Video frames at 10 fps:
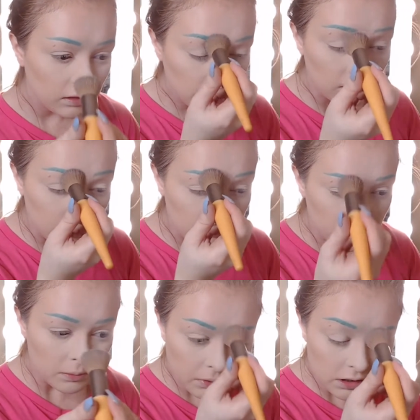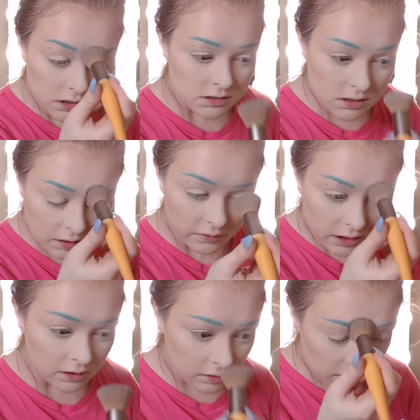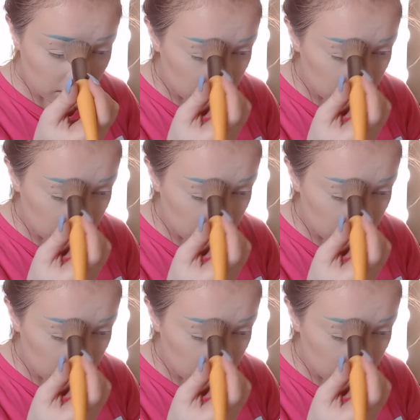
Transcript: the front parts of it.